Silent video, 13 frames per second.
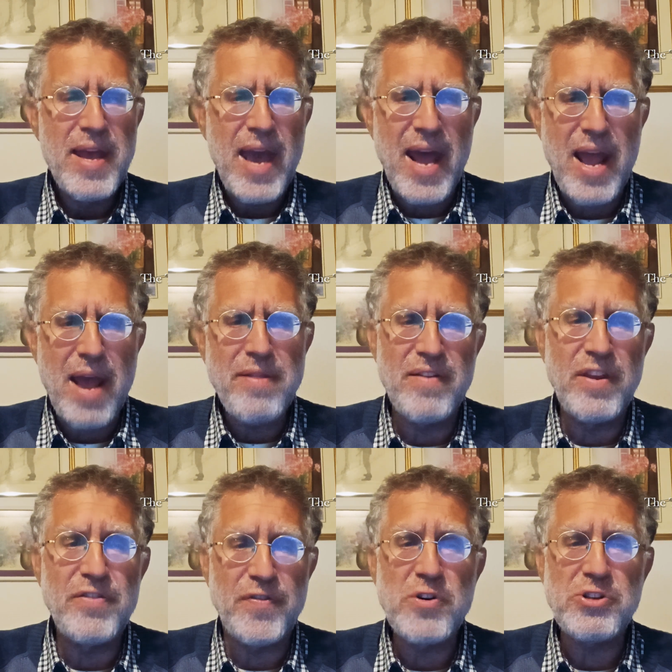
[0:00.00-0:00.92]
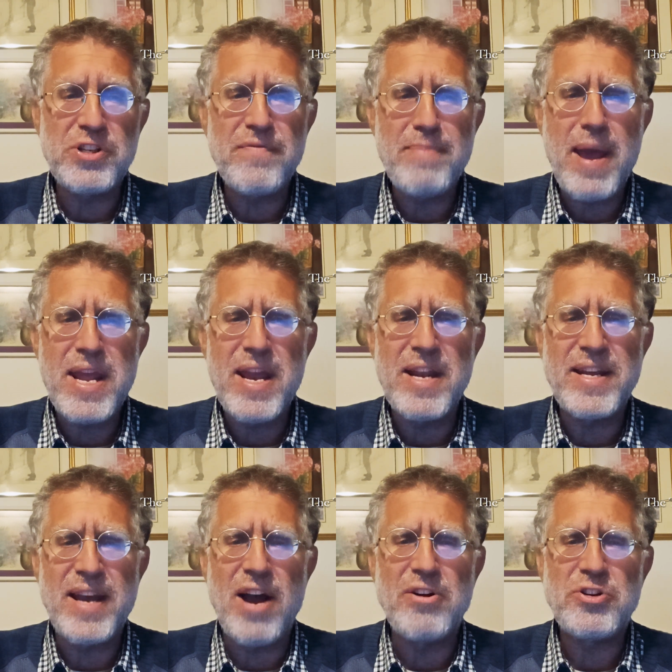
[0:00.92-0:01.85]
and had his first of many
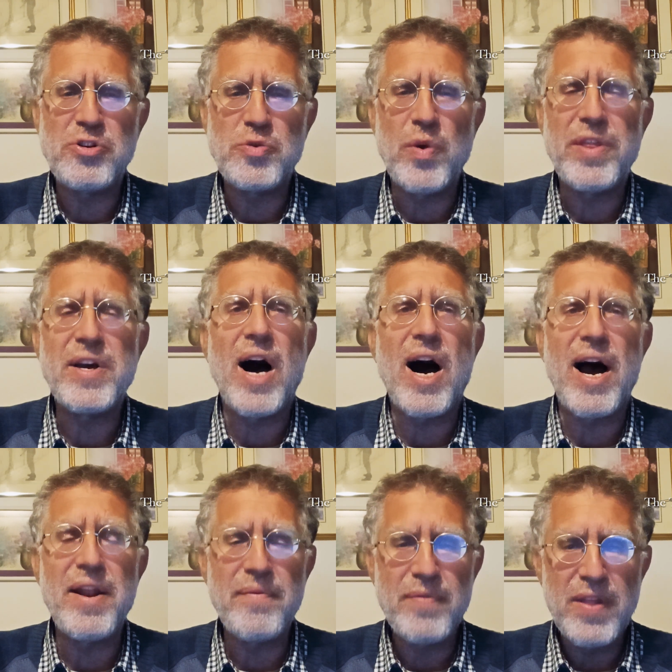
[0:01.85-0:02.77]
encounters with God.